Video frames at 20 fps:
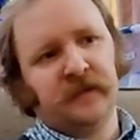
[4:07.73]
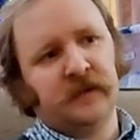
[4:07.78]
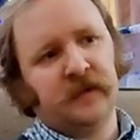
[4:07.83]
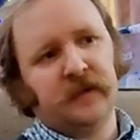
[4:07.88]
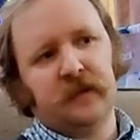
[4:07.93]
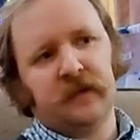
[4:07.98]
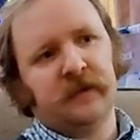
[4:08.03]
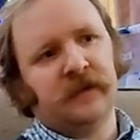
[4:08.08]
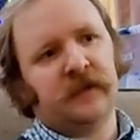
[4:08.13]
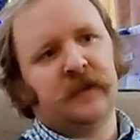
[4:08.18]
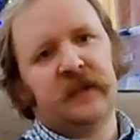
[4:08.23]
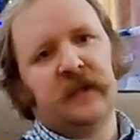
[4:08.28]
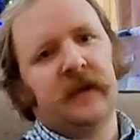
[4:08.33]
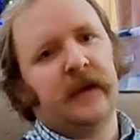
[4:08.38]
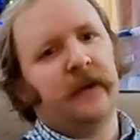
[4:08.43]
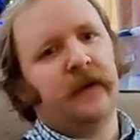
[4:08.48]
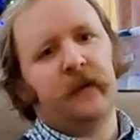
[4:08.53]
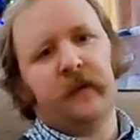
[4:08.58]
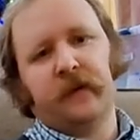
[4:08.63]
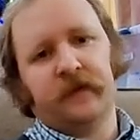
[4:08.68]
your
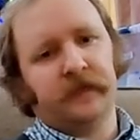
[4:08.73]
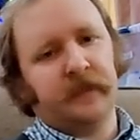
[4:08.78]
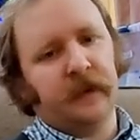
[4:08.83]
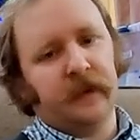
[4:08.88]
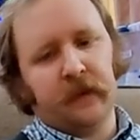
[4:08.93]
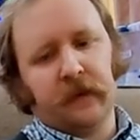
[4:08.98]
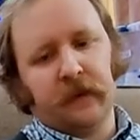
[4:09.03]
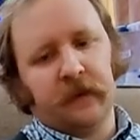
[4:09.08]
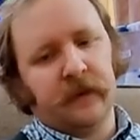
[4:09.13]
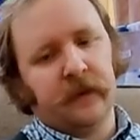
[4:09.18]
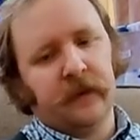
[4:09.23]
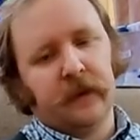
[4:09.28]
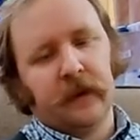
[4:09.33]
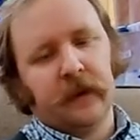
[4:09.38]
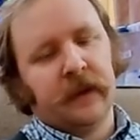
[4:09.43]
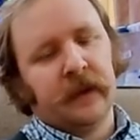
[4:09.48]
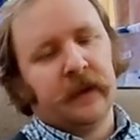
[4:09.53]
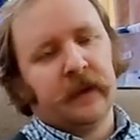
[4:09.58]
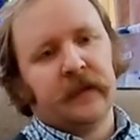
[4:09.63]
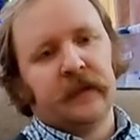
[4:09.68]
standard, you know,
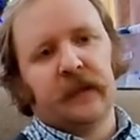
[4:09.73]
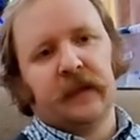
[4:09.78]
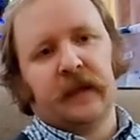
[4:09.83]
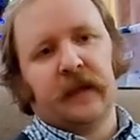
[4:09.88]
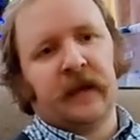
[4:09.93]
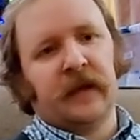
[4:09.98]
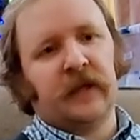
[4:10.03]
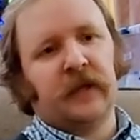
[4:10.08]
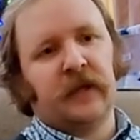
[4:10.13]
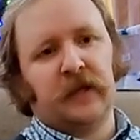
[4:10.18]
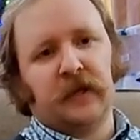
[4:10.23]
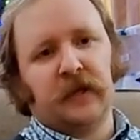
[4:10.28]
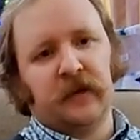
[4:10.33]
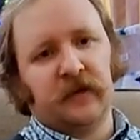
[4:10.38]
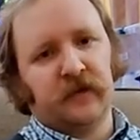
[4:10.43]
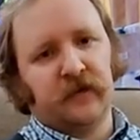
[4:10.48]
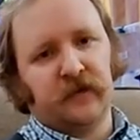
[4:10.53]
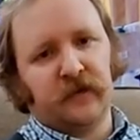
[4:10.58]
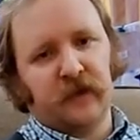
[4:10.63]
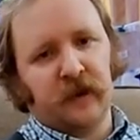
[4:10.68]
selection
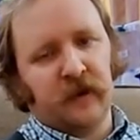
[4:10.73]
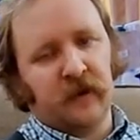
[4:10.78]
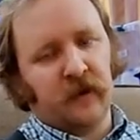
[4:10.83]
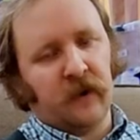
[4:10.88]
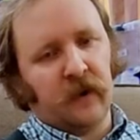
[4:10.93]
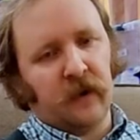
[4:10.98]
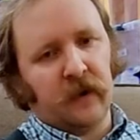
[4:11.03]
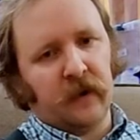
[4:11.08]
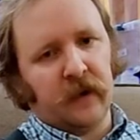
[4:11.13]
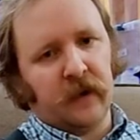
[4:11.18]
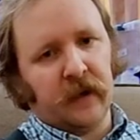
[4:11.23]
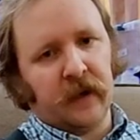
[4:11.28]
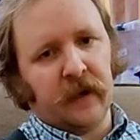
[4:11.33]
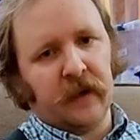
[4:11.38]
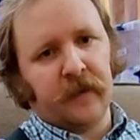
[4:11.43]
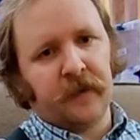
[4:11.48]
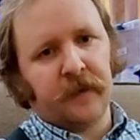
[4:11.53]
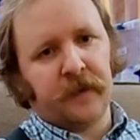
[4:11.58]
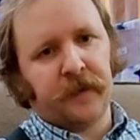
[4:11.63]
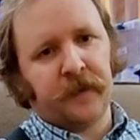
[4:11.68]
of holiday